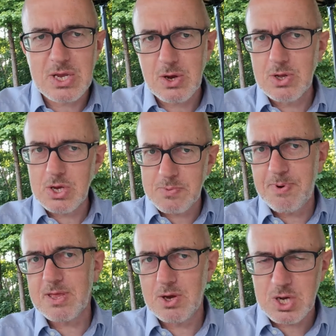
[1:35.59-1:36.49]
So you'll just
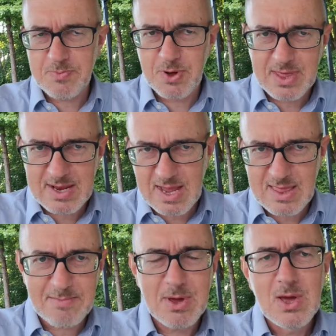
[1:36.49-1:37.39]
pick those up on that, get
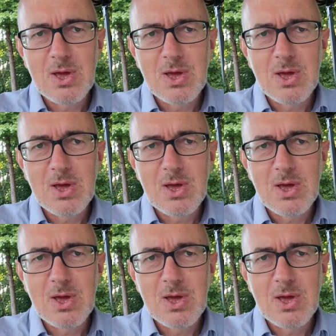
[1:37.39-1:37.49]
them